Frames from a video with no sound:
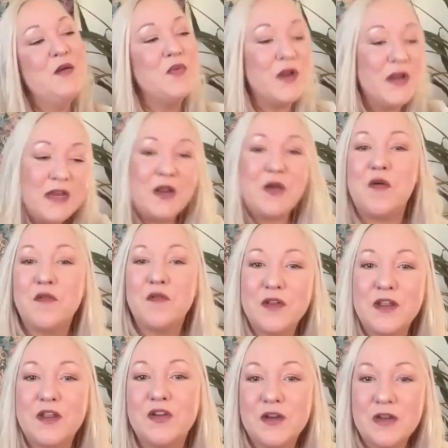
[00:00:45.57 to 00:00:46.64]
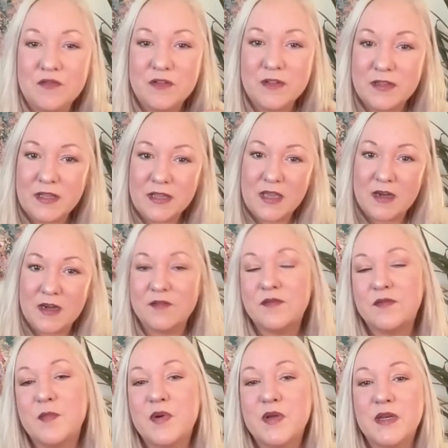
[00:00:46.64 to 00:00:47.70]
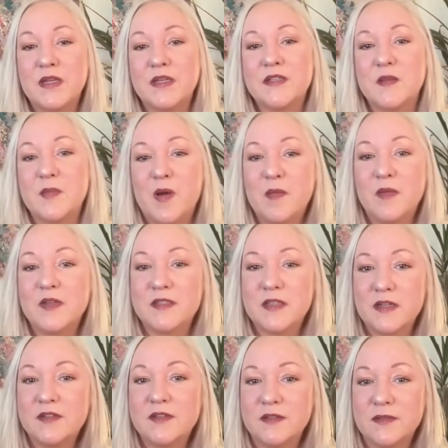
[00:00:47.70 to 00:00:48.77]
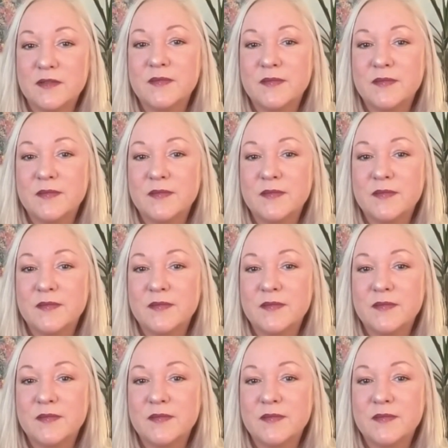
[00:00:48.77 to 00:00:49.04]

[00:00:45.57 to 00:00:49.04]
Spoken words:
bringing it over here and really like kind of putting it into the public sector.